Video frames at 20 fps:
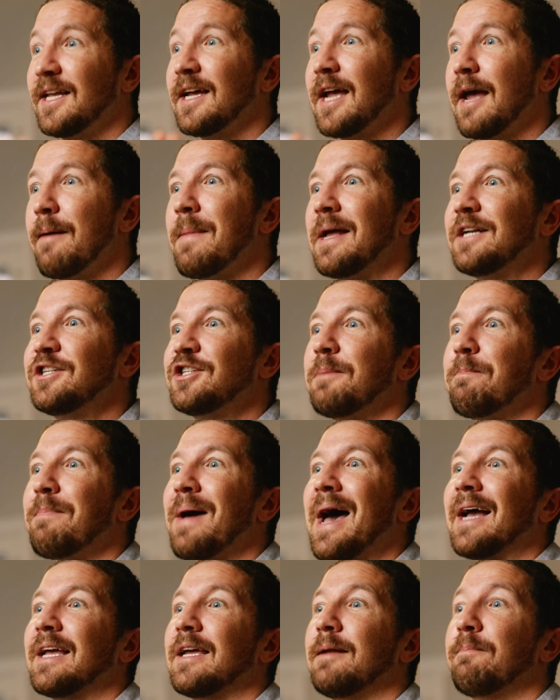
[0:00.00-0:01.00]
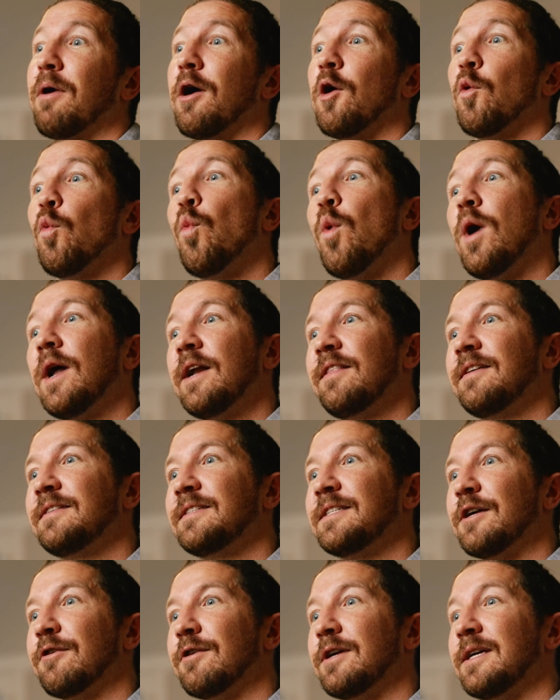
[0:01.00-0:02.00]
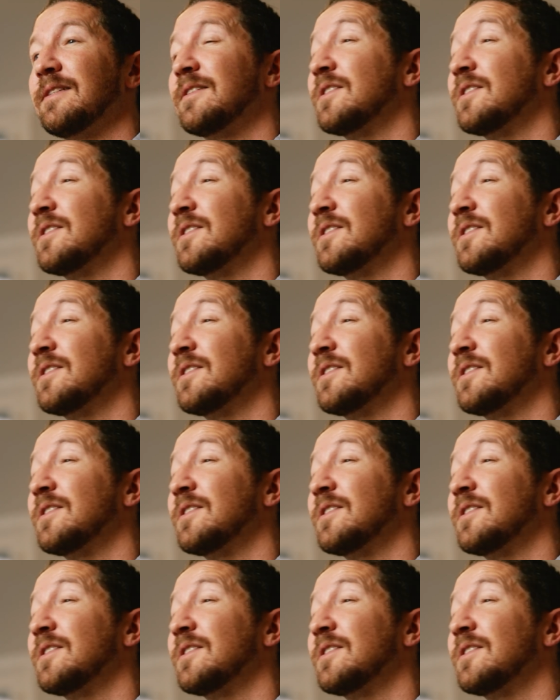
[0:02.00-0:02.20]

like I mentioned back in part 1 of the series,